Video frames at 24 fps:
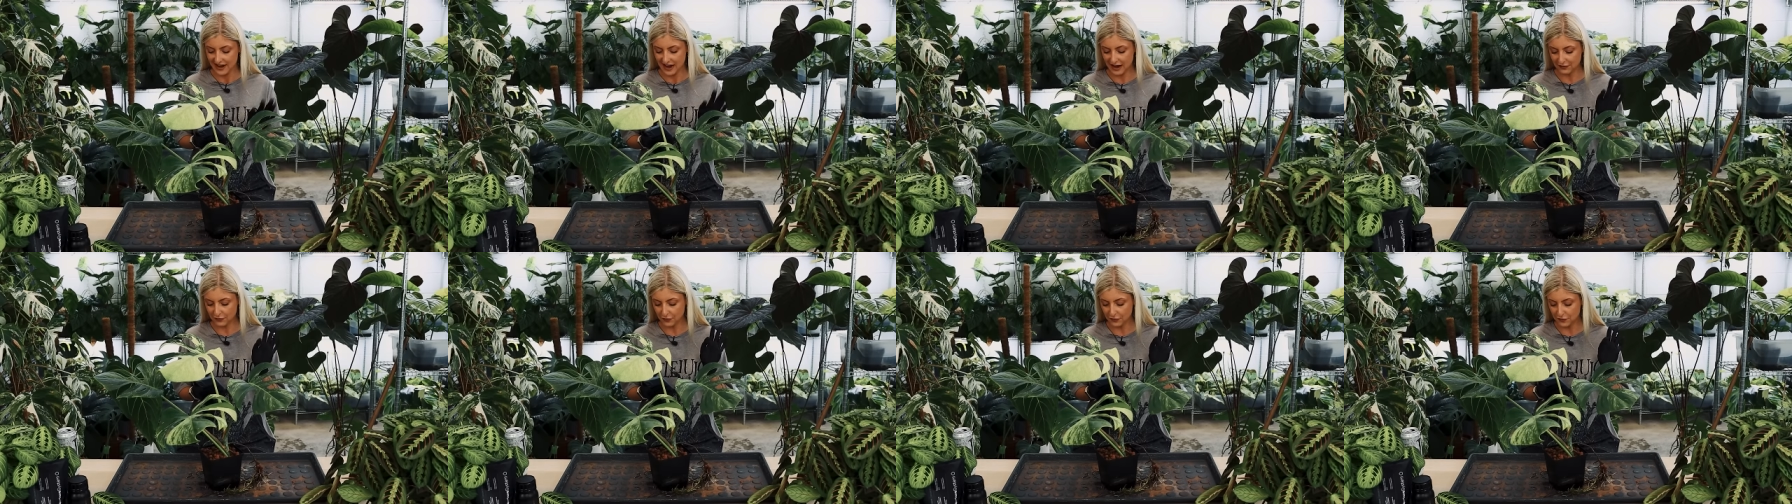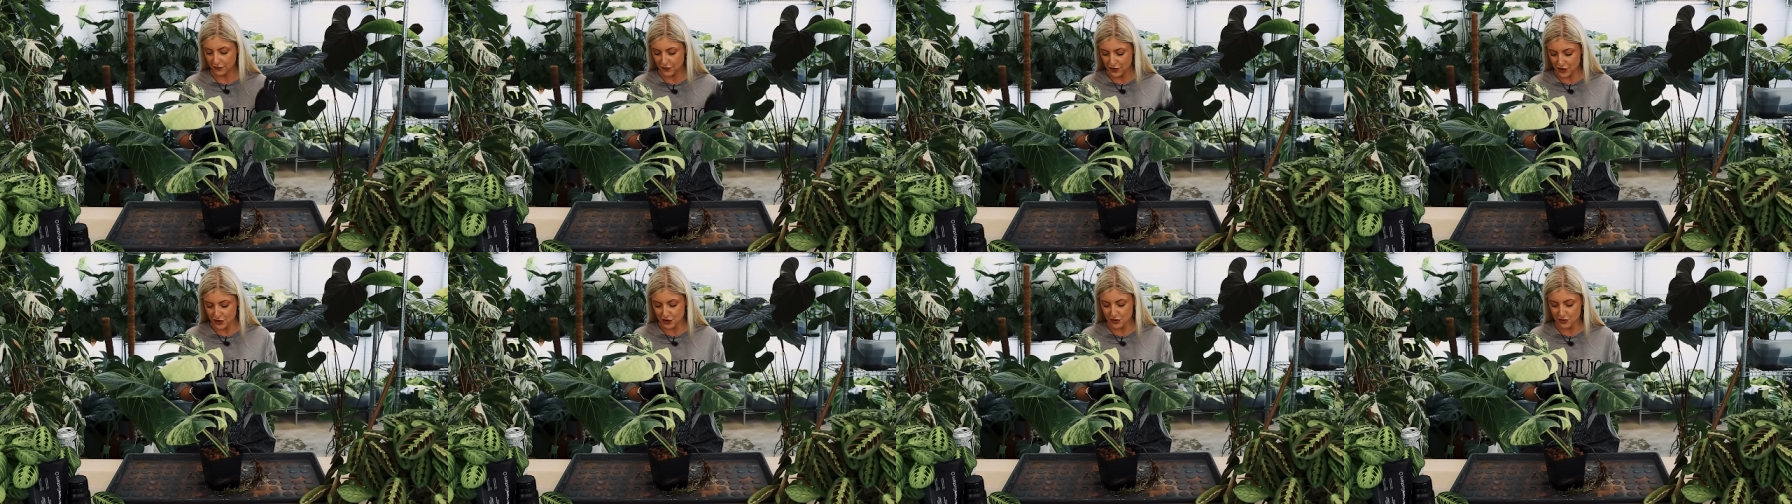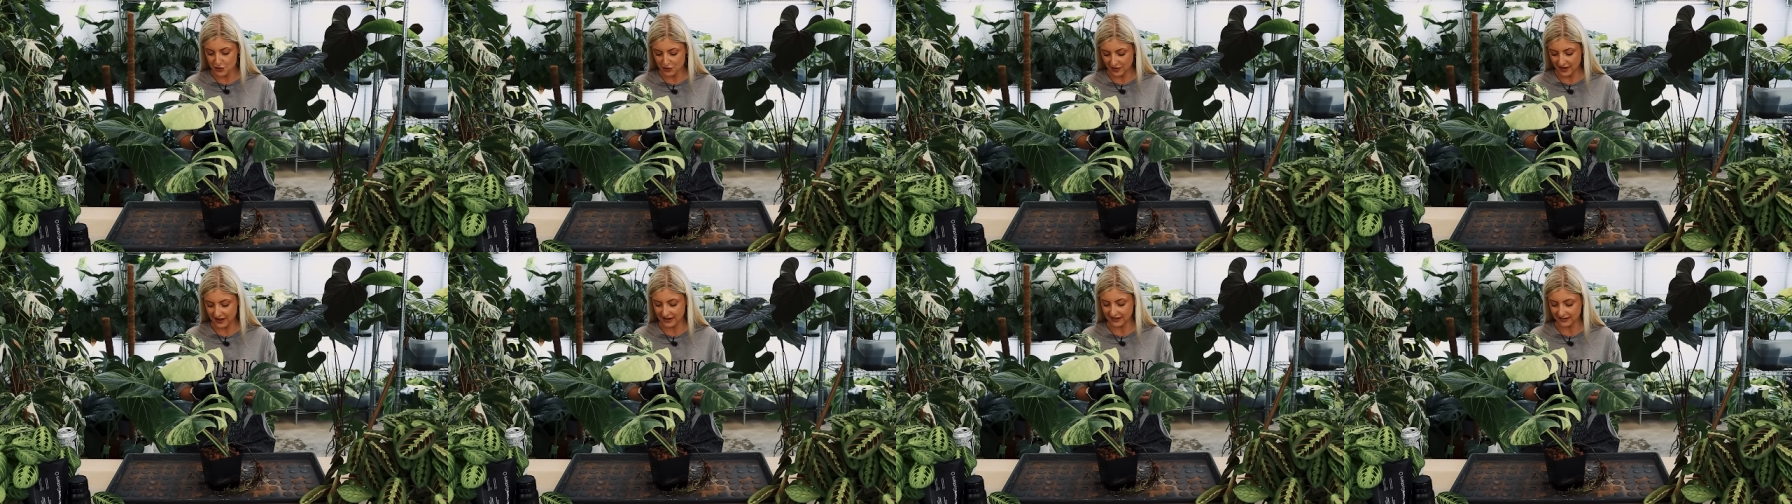I have a
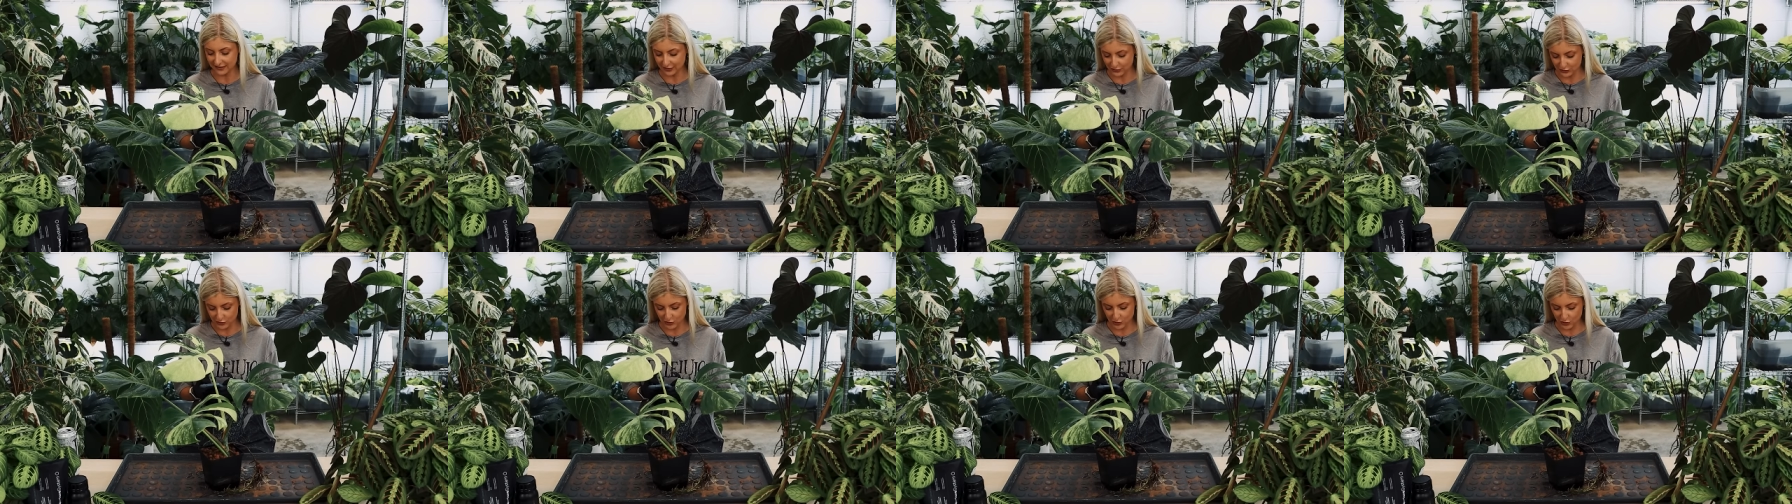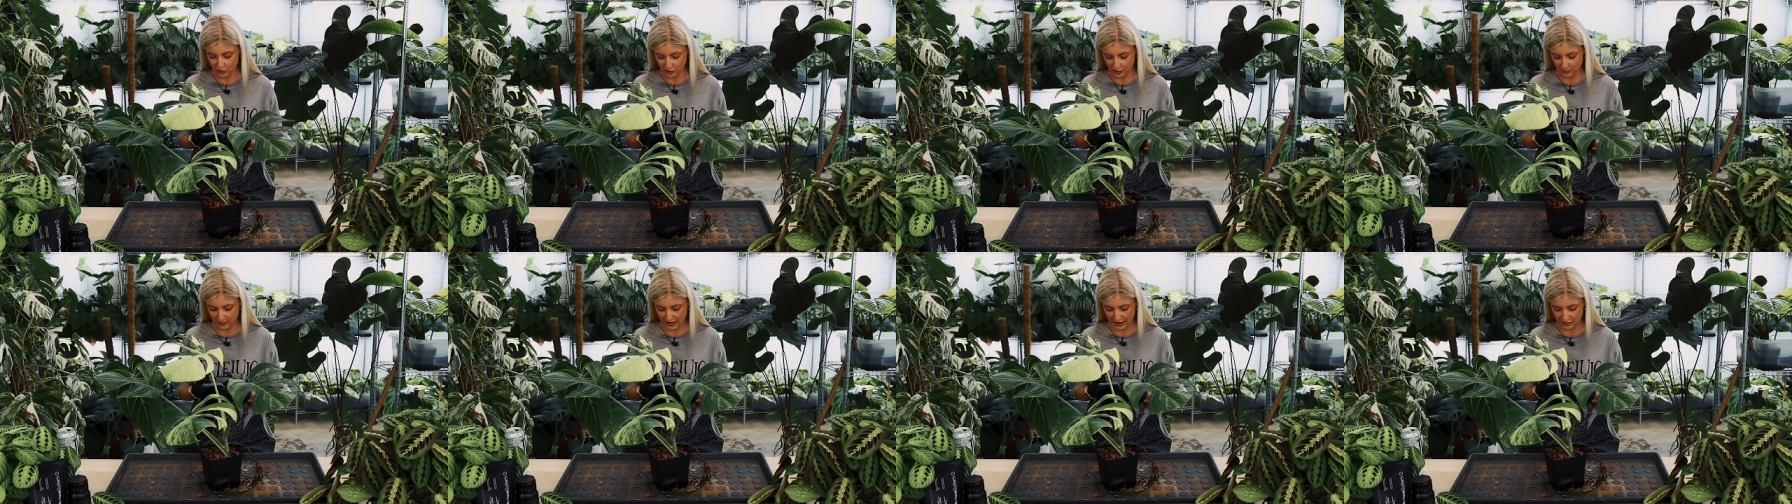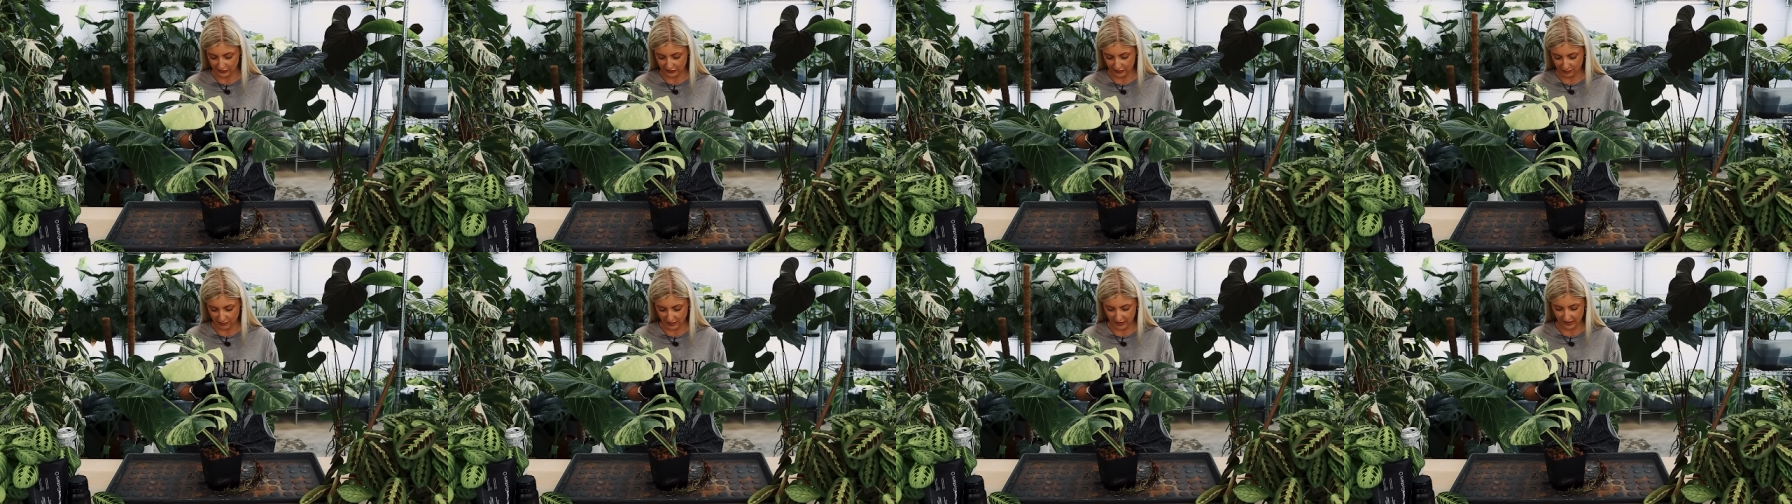few things to talk
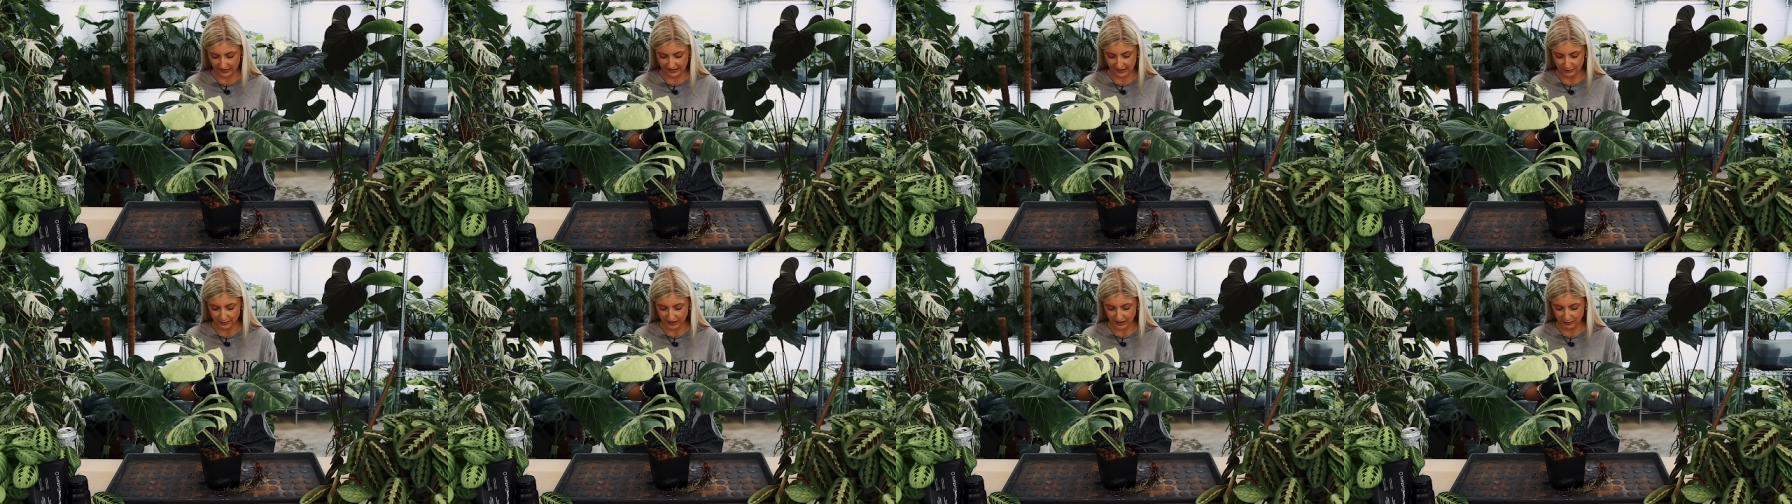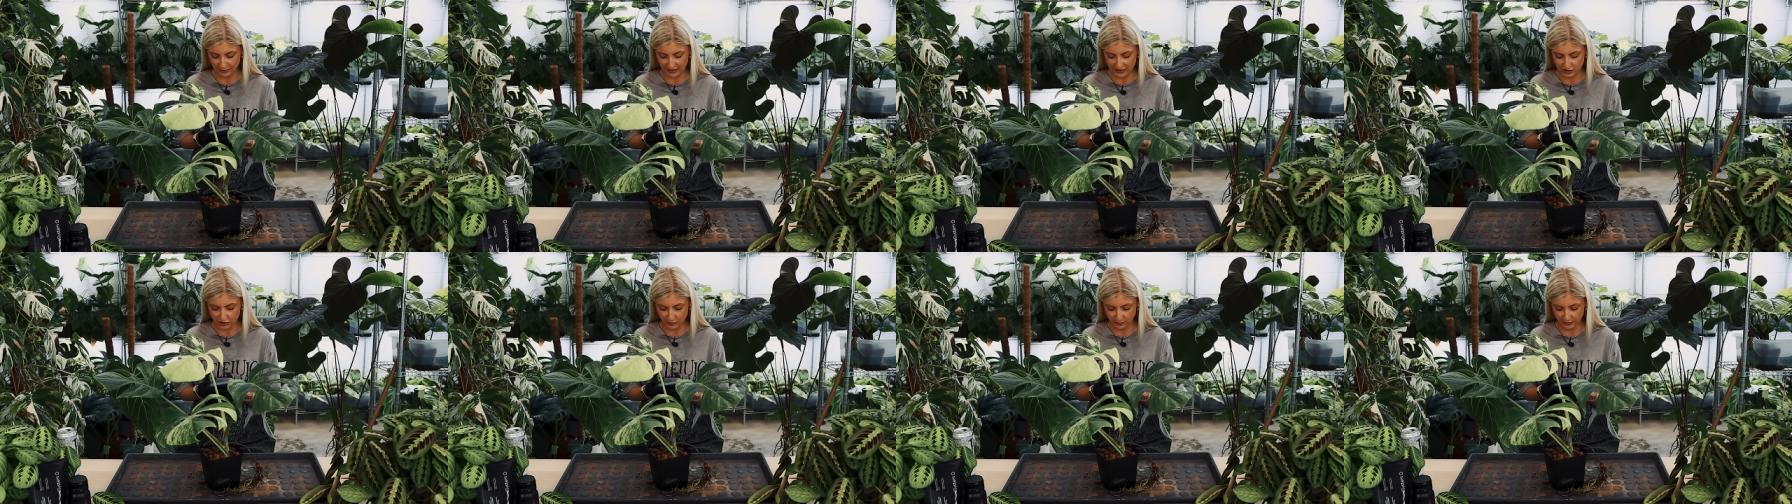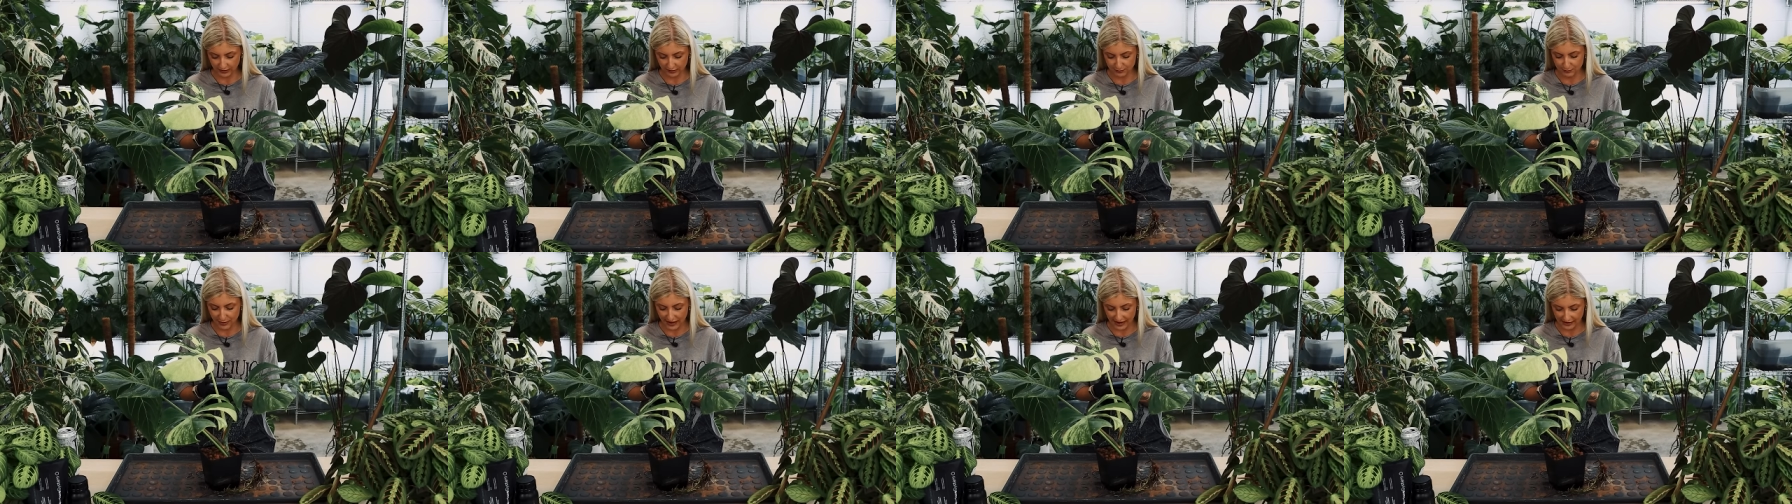about, to be honest. Let me get my
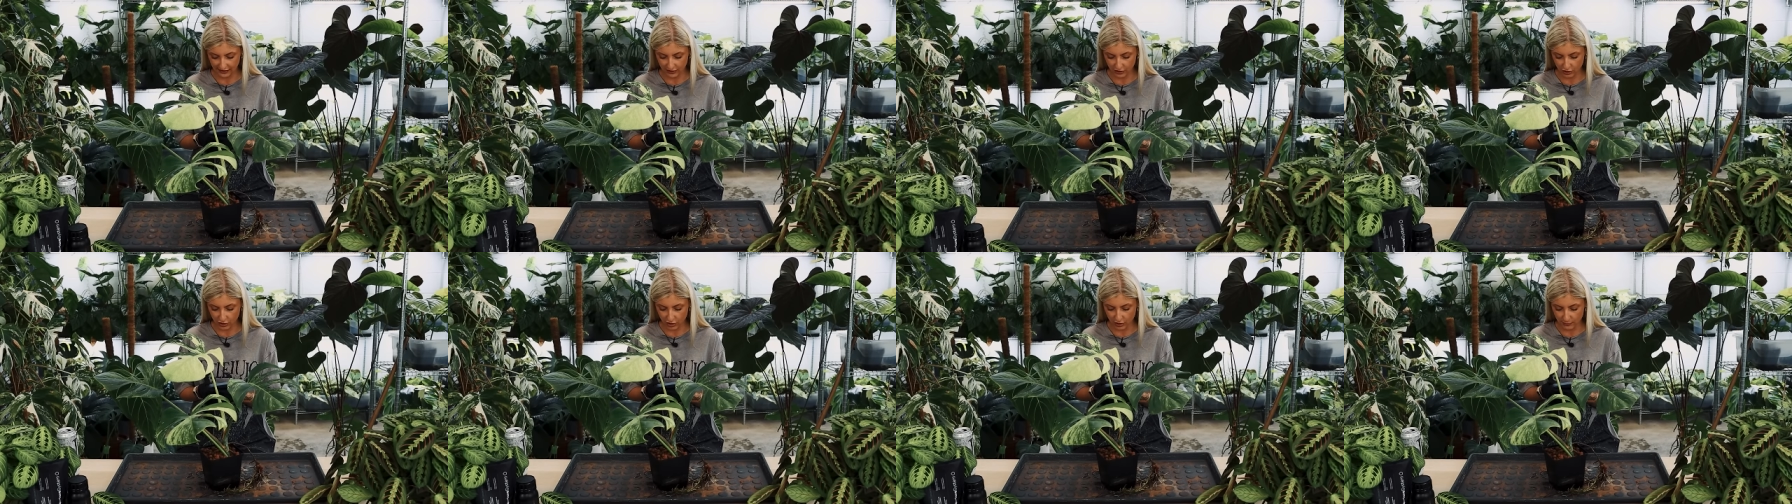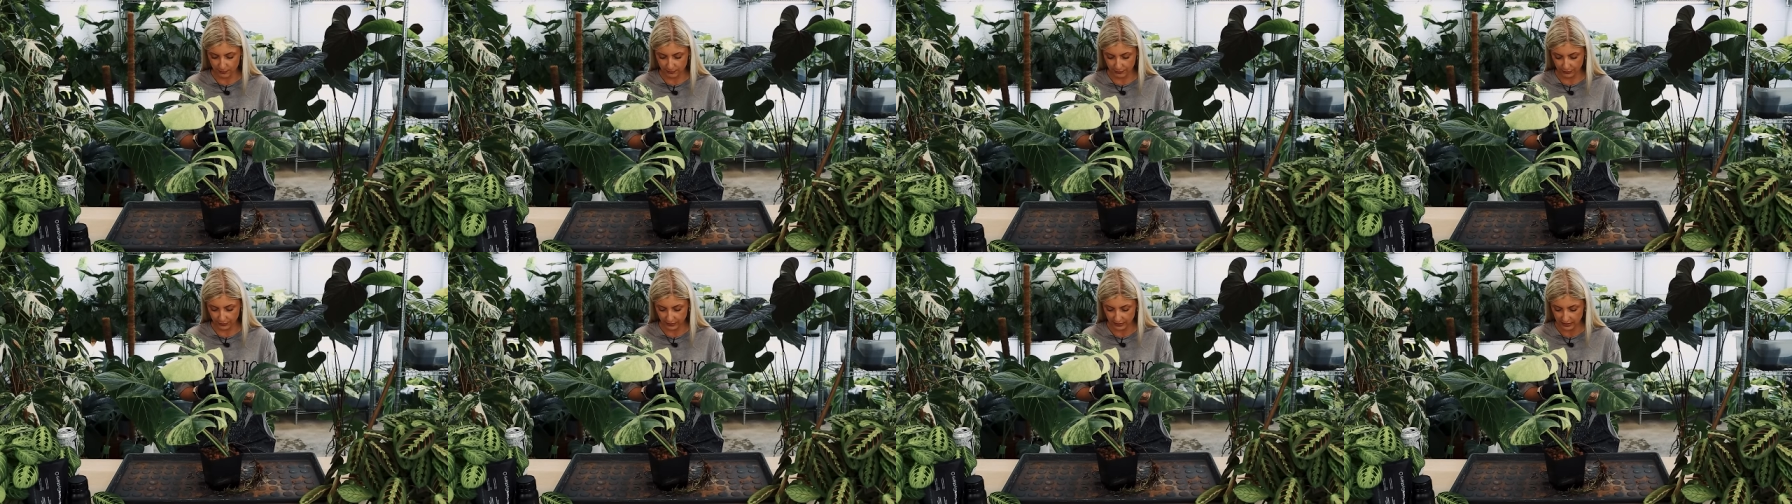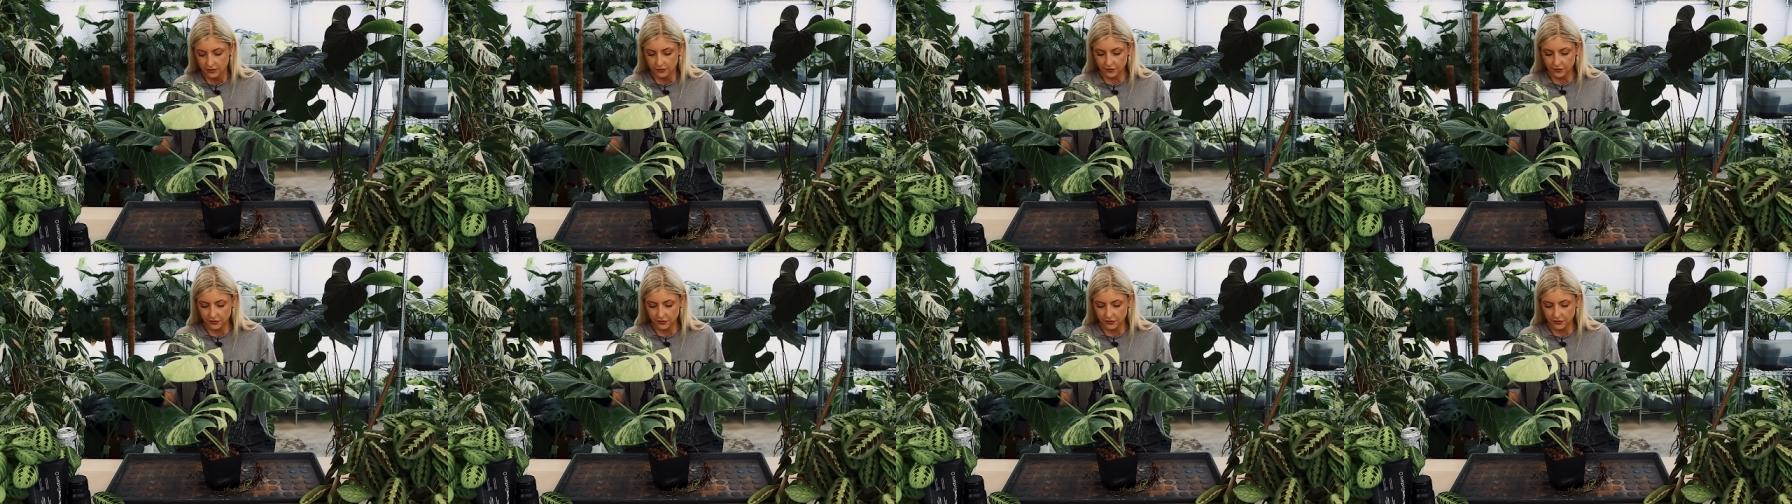topics back up.